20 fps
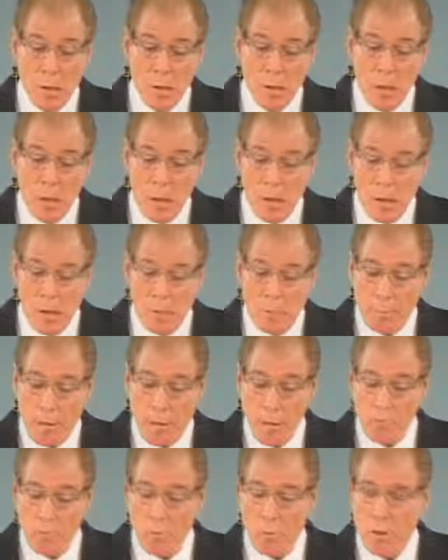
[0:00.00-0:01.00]
Uh,
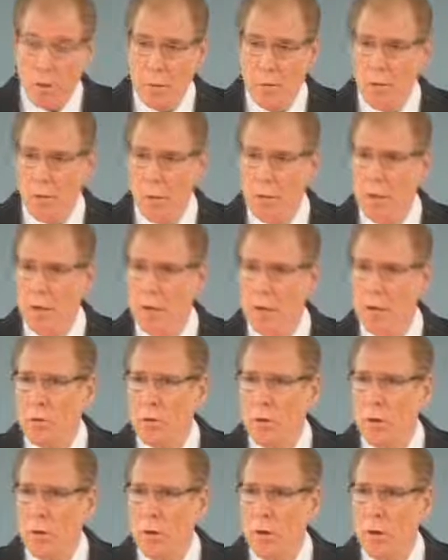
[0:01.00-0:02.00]
Pastor Thieme started
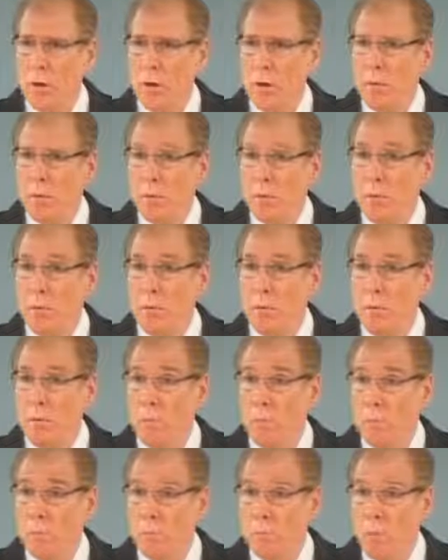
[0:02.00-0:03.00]
Dallas Seminary bef-
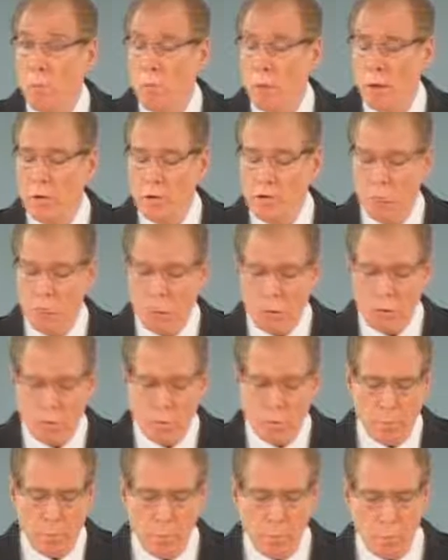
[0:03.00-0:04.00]
for one
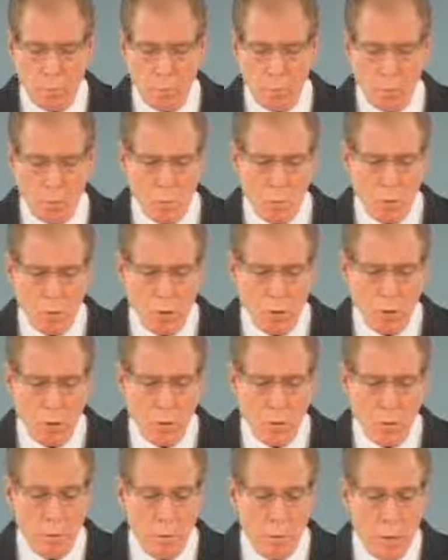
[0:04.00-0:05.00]
semester before World War
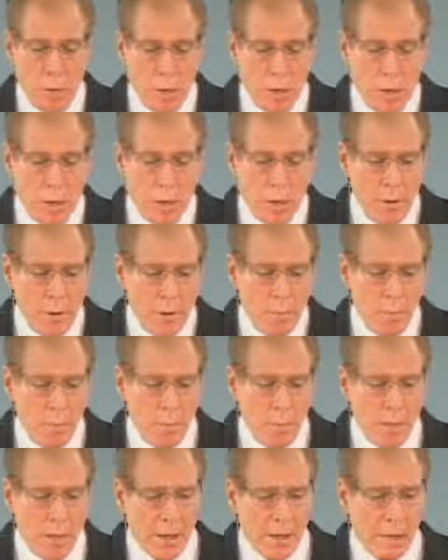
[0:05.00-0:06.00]
Two, and then
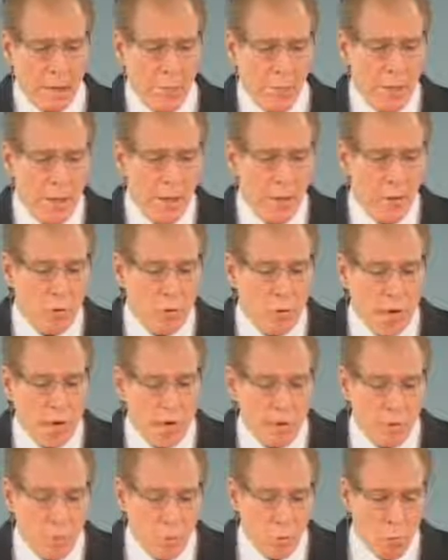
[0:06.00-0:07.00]
went back to finish
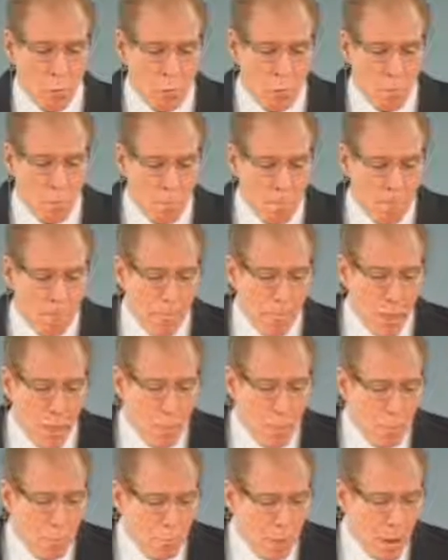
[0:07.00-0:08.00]
afterward.
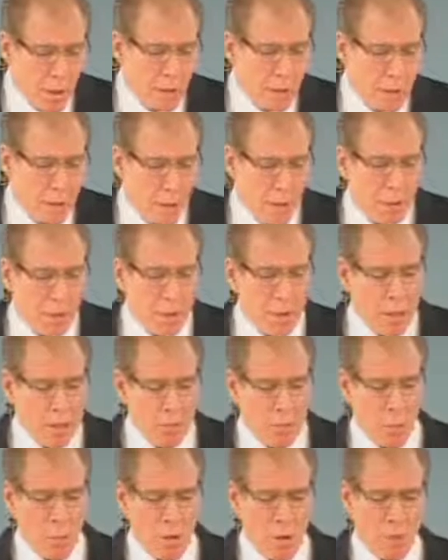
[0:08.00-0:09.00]
But uh,
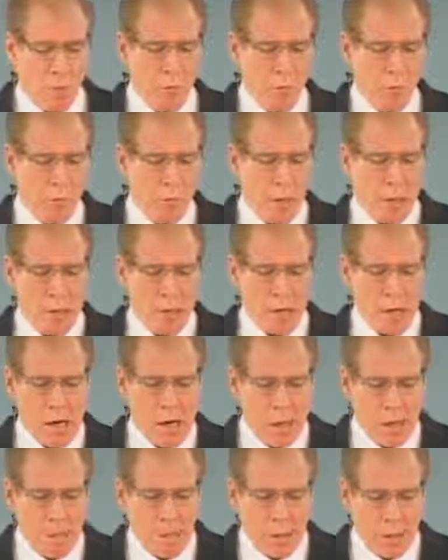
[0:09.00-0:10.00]
Doctor Walvert made a
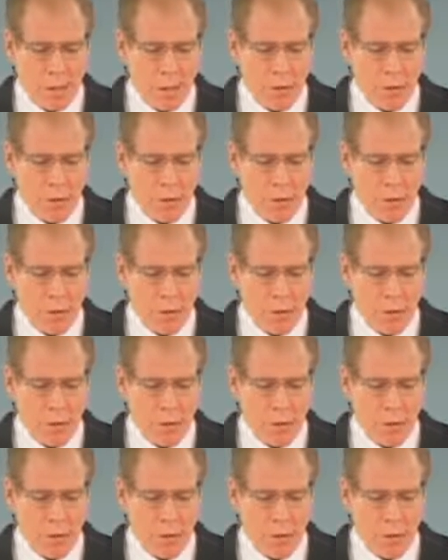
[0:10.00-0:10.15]
comment.